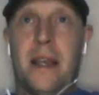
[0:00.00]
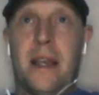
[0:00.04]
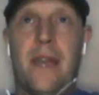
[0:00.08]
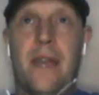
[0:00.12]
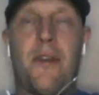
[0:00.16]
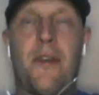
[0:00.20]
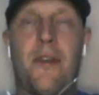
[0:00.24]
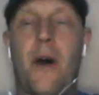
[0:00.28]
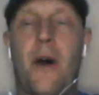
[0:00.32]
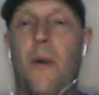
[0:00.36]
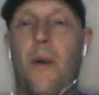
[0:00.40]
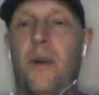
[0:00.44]

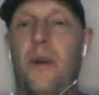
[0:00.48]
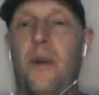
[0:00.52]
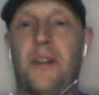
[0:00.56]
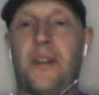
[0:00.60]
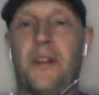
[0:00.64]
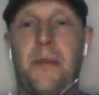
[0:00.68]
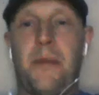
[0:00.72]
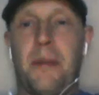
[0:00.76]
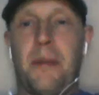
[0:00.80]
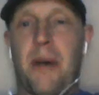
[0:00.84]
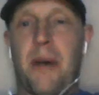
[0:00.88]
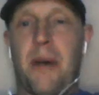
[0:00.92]
even though I
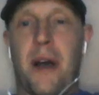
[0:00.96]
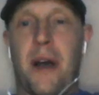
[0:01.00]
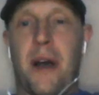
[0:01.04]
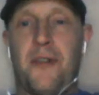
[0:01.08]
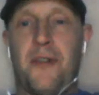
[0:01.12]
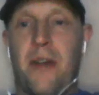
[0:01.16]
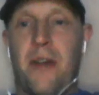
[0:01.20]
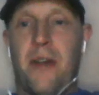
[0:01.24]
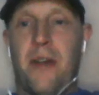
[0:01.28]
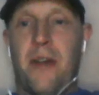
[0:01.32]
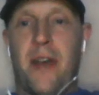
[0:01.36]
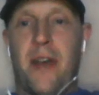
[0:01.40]
was a big
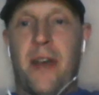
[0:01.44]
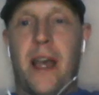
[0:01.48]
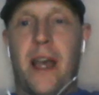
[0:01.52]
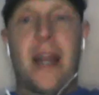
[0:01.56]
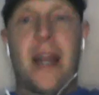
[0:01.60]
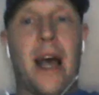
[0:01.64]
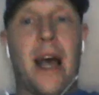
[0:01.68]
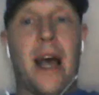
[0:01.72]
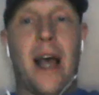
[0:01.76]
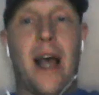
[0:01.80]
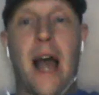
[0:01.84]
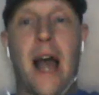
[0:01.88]
Padre
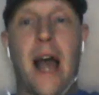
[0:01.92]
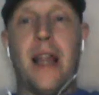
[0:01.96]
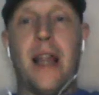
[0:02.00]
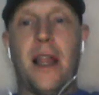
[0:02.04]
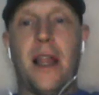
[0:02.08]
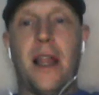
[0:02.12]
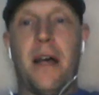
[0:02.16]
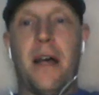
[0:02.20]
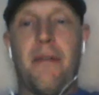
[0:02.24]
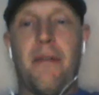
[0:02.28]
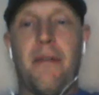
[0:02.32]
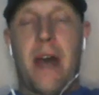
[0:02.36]
fan, I
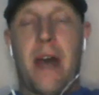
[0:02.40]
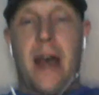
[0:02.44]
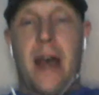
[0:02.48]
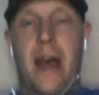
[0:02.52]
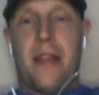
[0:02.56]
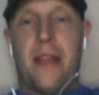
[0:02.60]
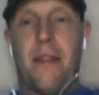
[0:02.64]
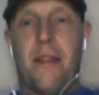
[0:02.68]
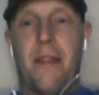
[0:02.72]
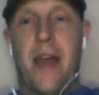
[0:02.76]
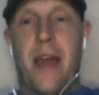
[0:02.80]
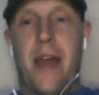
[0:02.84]
love
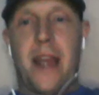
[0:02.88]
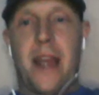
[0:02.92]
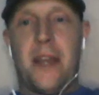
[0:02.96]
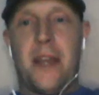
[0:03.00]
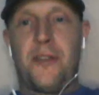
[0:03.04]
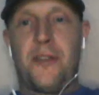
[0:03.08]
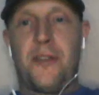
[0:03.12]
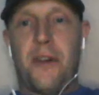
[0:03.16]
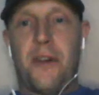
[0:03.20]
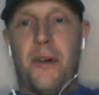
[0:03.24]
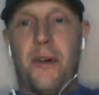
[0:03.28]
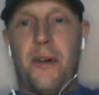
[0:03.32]
that
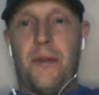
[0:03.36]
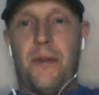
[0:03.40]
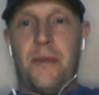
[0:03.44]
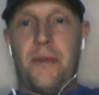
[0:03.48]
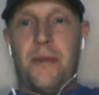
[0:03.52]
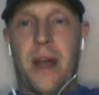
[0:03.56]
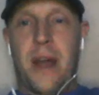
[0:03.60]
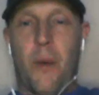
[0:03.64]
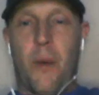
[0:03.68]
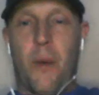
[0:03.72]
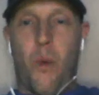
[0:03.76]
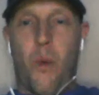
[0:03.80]
intro,
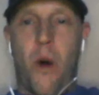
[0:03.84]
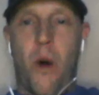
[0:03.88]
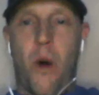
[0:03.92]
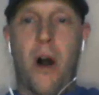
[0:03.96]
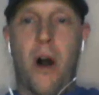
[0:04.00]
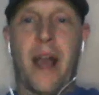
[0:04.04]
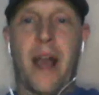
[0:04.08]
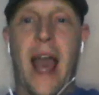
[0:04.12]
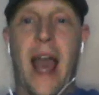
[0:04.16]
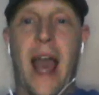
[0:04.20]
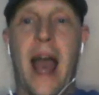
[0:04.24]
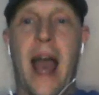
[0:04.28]
that
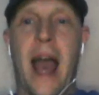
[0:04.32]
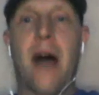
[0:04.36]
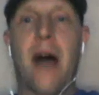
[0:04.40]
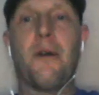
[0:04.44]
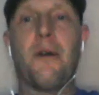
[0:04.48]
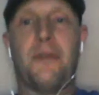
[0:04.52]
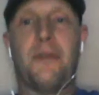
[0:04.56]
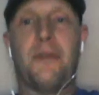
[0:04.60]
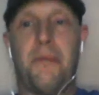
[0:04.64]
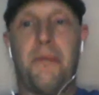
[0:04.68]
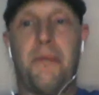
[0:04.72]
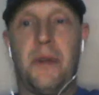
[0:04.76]
walk
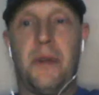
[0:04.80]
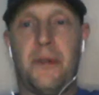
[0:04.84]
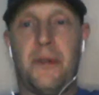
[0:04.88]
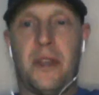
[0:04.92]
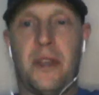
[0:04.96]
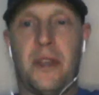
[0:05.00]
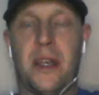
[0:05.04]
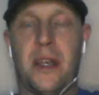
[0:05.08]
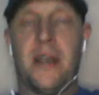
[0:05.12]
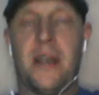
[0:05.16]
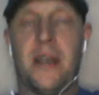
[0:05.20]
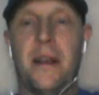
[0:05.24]
out
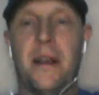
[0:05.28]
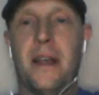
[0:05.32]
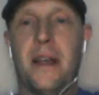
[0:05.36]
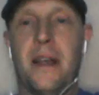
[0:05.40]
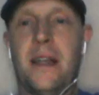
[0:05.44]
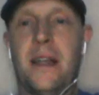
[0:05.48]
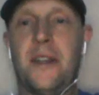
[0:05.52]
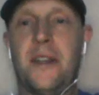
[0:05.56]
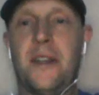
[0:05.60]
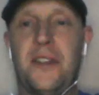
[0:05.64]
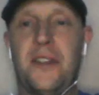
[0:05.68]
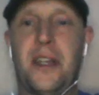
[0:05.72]
music
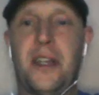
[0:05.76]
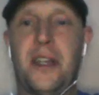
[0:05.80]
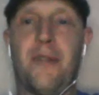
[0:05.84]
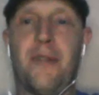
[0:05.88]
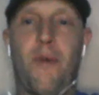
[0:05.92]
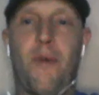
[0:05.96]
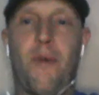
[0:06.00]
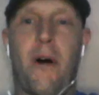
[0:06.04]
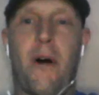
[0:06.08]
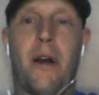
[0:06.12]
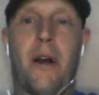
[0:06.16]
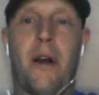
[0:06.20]
instead
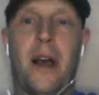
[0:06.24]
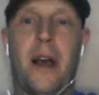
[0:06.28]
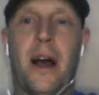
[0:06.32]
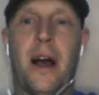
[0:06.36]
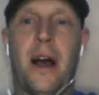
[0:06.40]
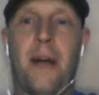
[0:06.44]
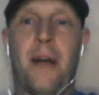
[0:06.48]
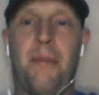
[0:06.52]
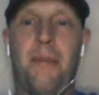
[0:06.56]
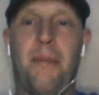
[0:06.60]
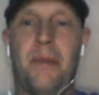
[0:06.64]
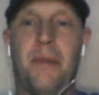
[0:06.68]
of walk
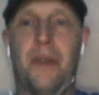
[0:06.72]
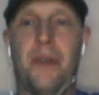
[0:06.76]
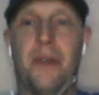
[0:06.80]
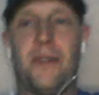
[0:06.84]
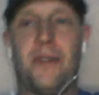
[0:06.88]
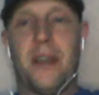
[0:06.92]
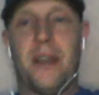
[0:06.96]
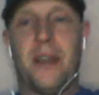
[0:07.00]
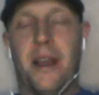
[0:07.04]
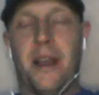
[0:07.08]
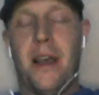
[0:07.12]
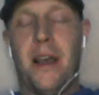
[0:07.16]
up
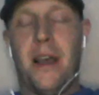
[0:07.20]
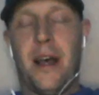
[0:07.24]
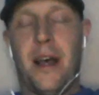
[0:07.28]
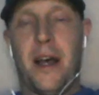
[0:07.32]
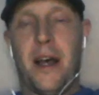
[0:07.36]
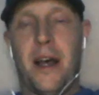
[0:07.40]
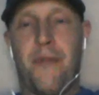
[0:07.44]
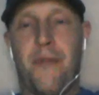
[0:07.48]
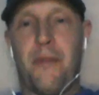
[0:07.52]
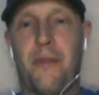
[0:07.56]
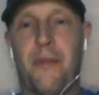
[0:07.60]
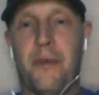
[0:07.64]
music
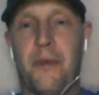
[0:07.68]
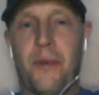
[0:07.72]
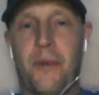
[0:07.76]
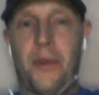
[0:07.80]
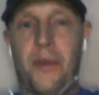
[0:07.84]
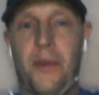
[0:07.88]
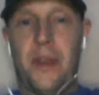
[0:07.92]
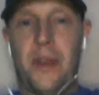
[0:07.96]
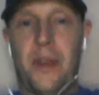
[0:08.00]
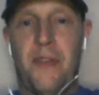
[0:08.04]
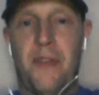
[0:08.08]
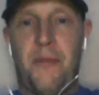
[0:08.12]
from the
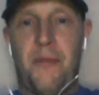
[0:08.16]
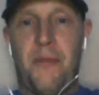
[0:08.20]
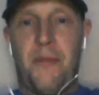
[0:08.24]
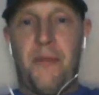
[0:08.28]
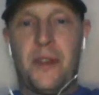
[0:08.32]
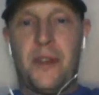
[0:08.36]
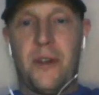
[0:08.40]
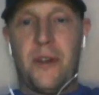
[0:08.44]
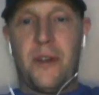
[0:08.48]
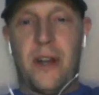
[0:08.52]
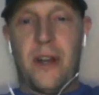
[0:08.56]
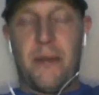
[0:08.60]
relief
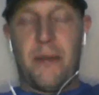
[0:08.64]
pitcher.